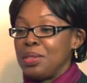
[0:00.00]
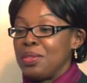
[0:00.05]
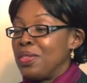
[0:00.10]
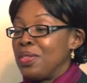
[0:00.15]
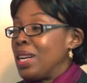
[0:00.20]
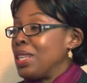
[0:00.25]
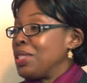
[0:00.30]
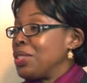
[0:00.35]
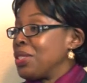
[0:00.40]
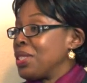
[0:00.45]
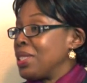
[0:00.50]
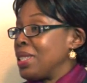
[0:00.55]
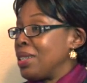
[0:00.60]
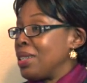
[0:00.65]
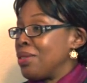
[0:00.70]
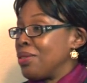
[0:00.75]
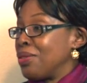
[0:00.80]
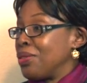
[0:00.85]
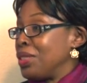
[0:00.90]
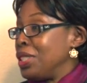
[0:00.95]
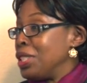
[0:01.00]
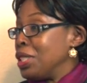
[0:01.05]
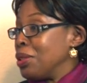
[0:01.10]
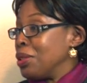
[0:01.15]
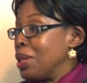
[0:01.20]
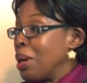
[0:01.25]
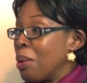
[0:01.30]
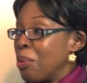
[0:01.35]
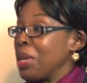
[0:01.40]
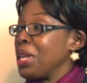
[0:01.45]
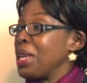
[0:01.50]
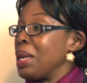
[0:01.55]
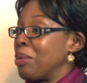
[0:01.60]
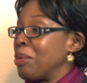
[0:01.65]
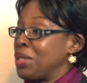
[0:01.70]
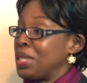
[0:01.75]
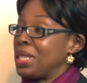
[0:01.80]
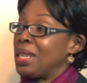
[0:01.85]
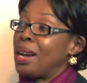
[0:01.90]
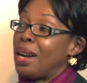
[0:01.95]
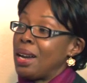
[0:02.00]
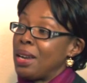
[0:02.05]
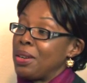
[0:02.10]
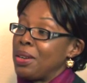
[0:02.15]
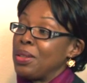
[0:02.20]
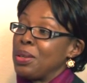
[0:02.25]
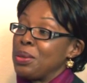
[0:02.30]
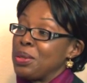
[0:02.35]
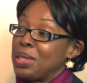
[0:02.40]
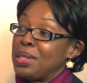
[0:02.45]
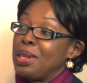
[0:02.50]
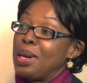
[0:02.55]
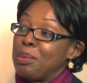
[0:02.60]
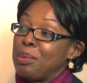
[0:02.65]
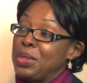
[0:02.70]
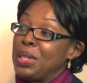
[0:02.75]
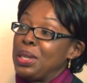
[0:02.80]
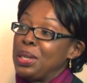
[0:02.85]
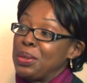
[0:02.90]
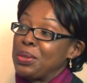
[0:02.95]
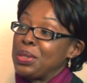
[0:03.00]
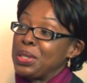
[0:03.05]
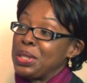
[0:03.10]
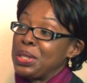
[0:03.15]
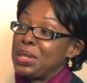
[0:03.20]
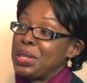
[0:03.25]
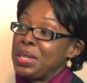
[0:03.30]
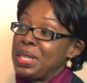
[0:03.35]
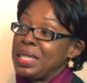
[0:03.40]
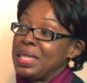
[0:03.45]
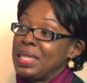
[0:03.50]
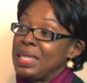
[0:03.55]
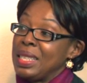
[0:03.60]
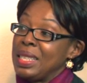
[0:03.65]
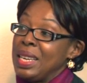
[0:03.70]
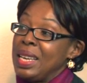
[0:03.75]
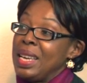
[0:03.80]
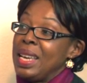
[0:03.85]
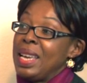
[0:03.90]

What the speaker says: you find yourself, not being able to hire those top dollar attorneys.